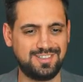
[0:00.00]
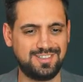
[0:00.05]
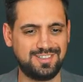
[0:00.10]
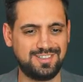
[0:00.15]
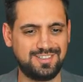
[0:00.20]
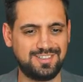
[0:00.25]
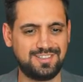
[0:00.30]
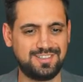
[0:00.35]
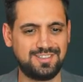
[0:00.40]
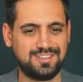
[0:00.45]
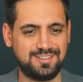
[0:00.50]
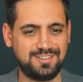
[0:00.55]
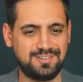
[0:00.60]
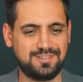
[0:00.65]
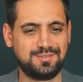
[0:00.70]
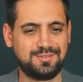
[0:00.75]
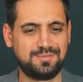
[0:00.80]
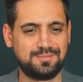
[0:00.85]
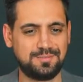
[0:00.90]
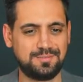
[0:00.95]

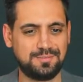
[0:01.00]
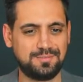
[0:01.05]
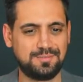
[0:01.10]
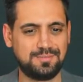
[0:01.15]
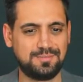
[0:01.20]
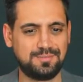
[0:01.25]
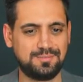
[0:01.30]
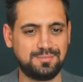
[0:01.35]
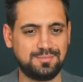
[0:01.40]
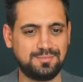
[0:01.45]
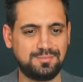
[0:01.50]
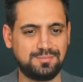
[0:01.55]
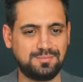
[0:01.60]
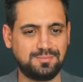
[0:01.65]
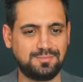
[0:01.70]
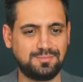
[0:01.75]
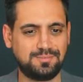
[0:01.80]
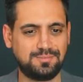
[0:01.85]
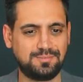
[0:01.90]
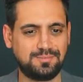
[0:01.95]

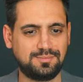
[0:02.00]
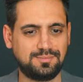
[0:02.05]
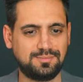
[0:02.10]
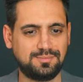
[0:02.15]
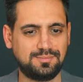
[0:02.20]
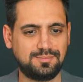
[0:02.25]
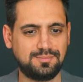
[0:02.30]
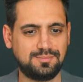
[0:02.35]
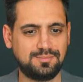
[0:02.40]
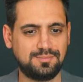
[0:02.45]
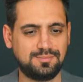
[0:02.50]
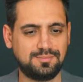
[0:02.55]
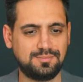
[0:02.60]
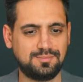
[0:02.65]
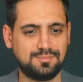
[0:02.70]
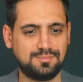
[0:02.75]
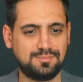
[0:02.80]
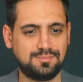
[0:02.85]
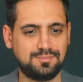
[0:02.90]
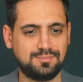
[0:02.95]

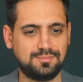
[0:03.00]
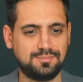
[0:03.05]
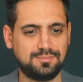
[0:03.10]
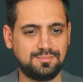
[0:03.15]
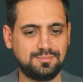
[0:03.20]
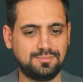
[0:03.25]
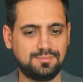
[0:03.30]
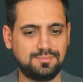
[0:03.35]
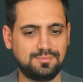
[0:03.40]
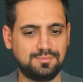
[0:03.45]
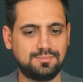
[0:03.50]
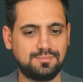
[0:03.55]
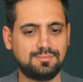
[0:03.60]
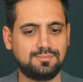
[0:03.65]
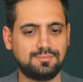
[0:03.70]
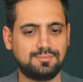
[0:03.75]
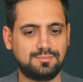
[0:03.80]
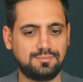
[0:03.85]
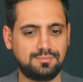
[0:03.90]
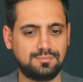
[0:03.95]

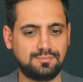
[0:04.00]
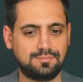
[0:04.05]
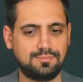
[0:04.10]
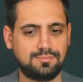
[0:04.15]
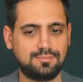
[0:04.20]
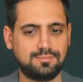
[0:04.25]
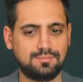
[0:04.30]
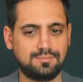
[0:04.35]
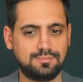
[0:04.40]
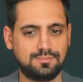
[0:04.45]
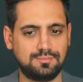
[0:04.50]
[no speech]